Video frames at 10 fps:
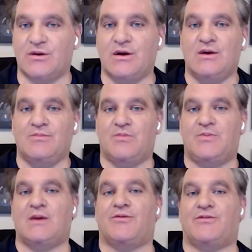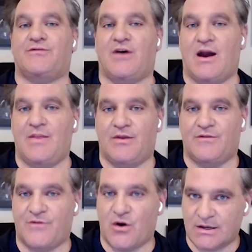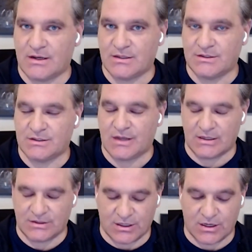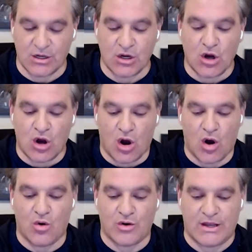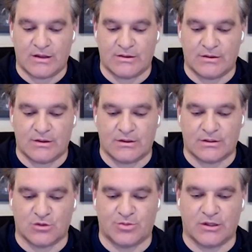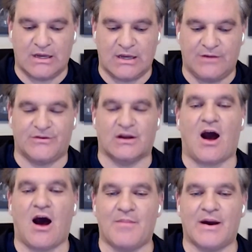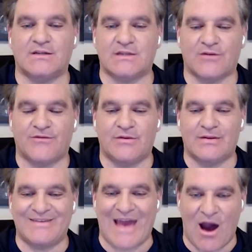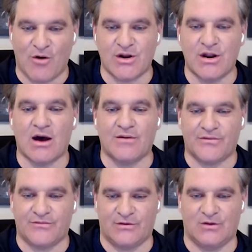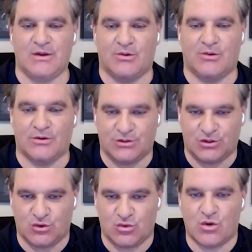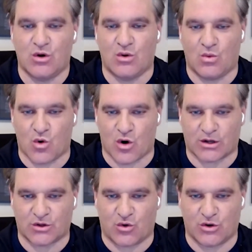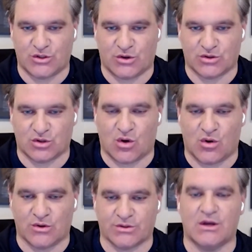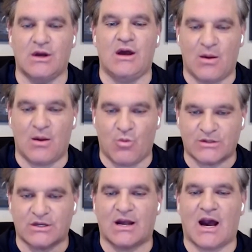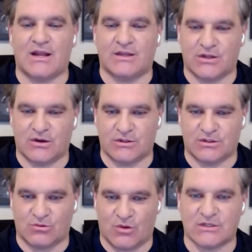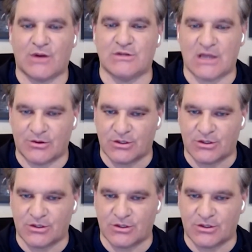but be able to find the focus and to hone in, to believe, to calm myself down enough to be able to work towards those goals. And once I was able